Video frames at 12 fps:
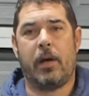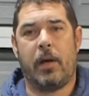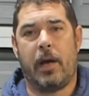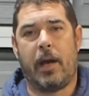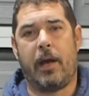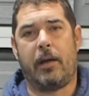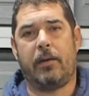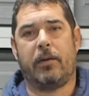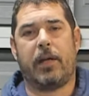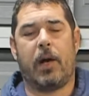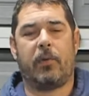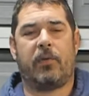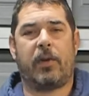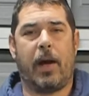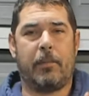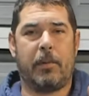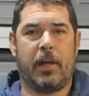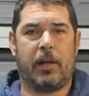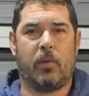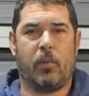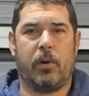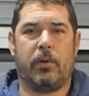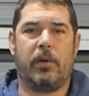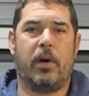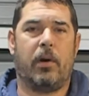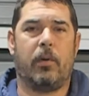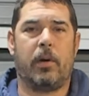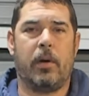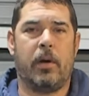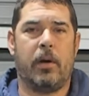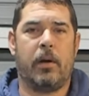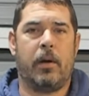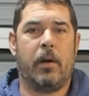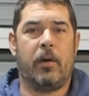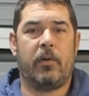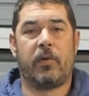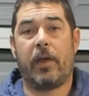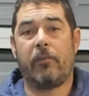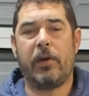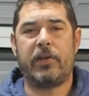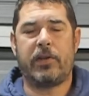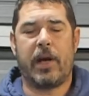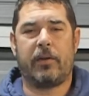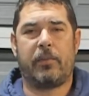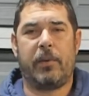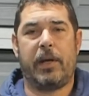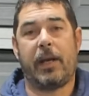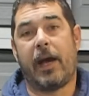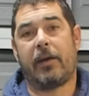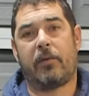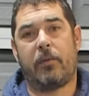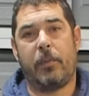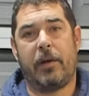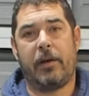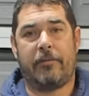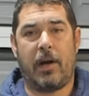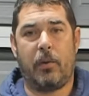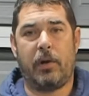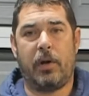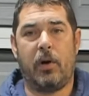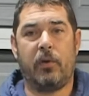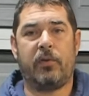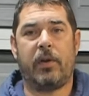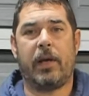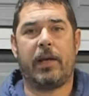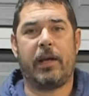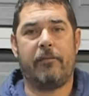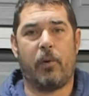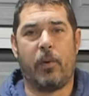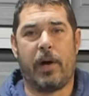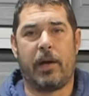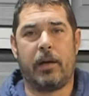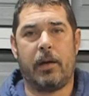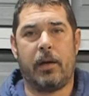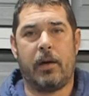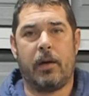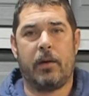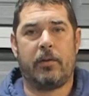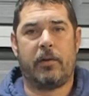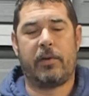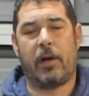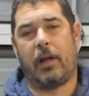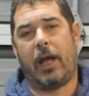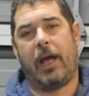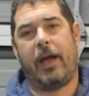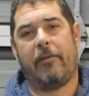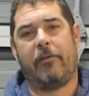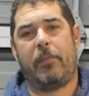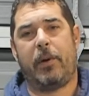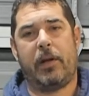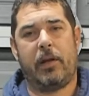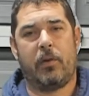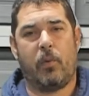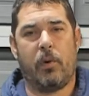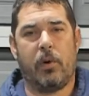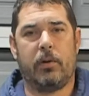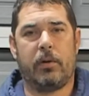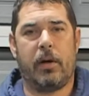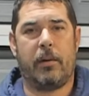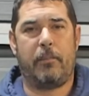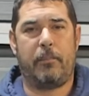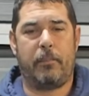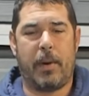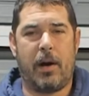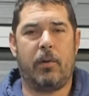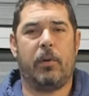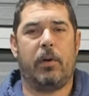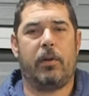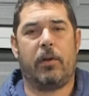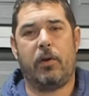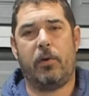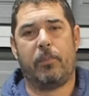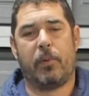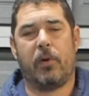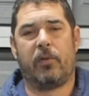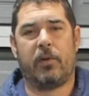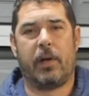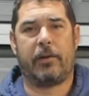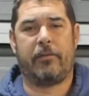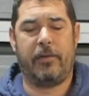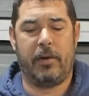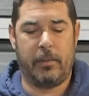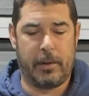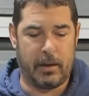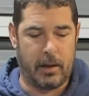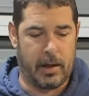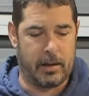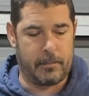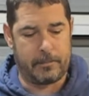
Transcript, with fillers: And now it's time to let the world know. So they reached out to me and asked me if I would host a giveaway to tell everybody in the world about the new ProSelect filament line.